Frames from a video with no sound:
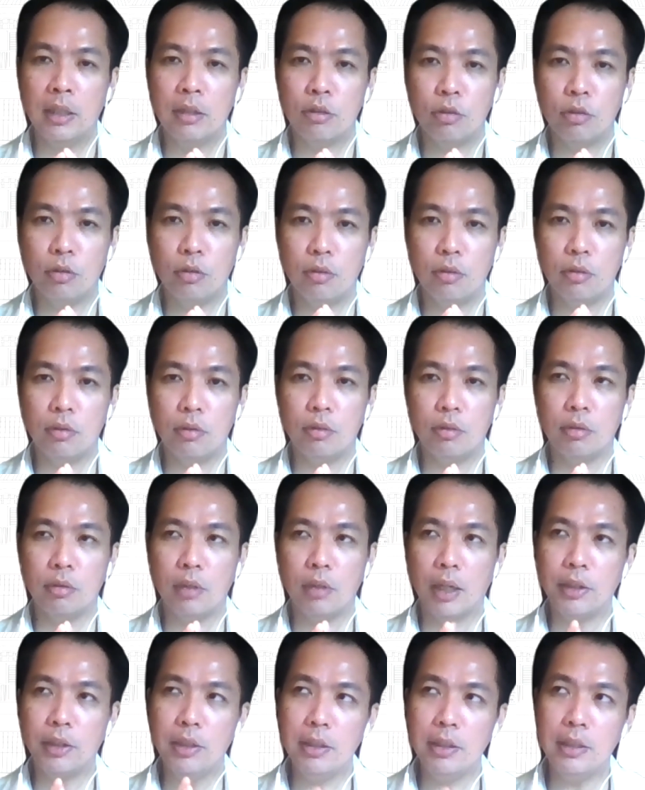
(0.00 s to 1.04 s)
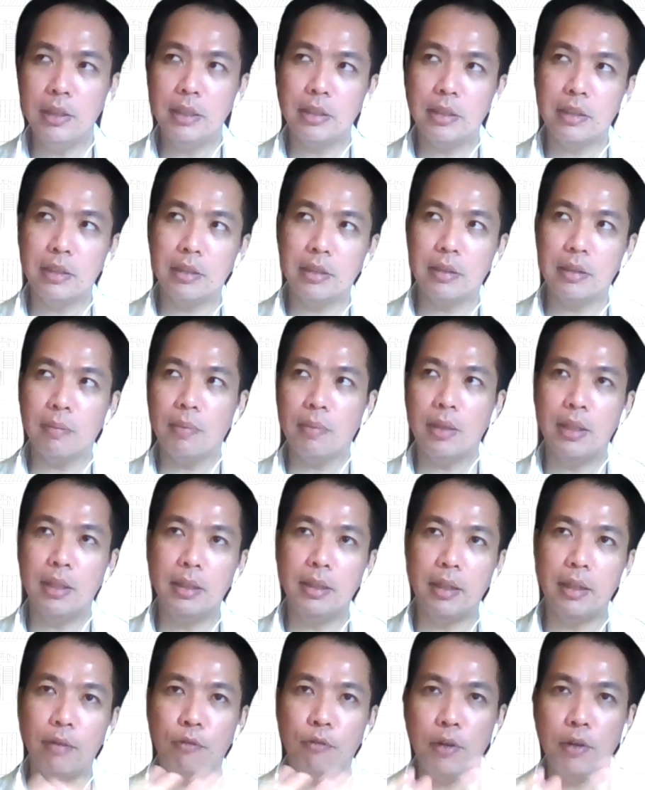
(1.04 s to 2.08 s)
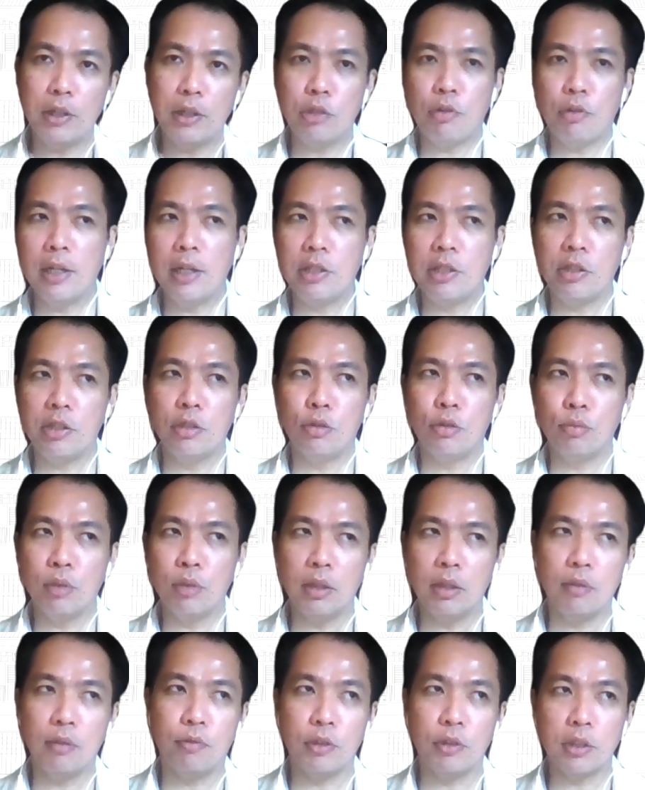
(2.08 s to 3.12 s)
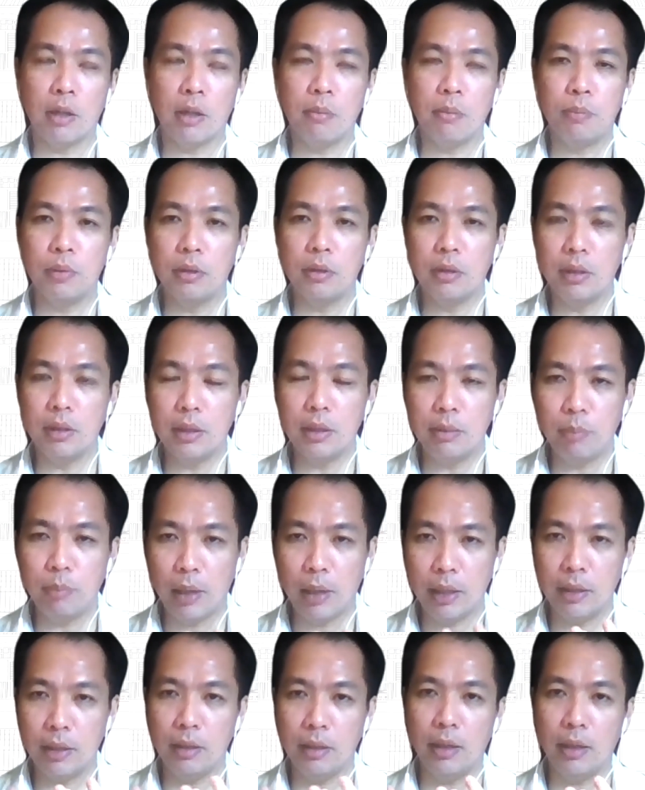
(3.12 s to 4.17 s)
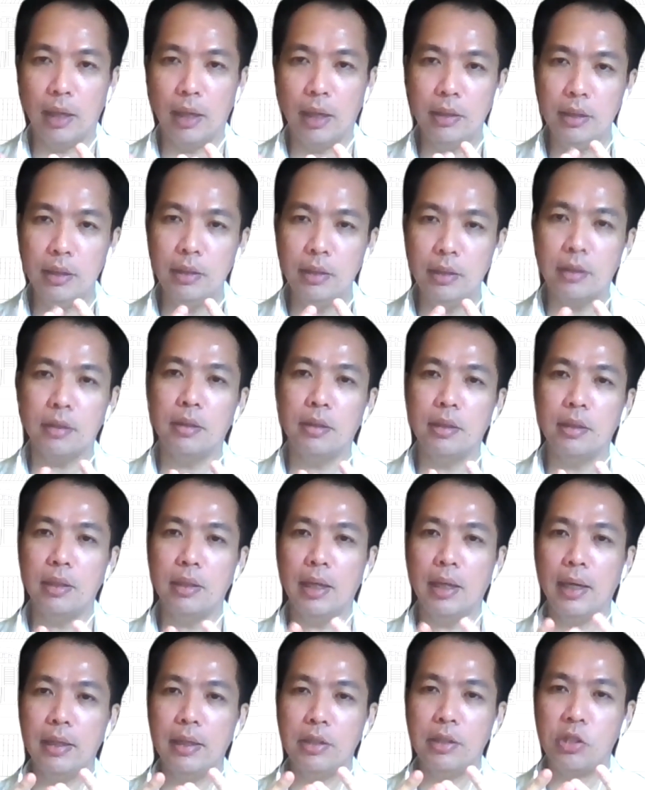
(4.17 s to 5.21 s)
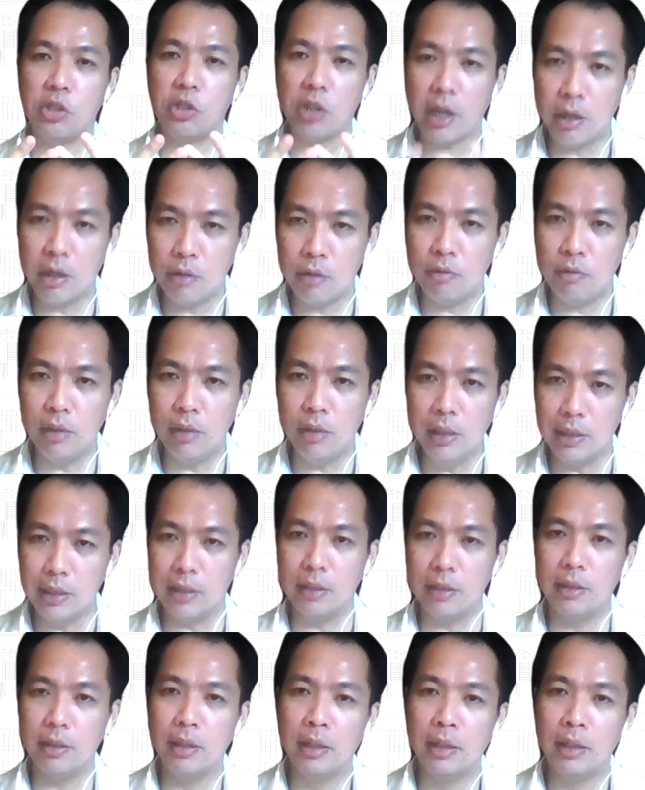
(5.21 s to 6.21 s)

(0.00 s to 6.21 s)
So I think there are various strategies to it. For example, but I think generally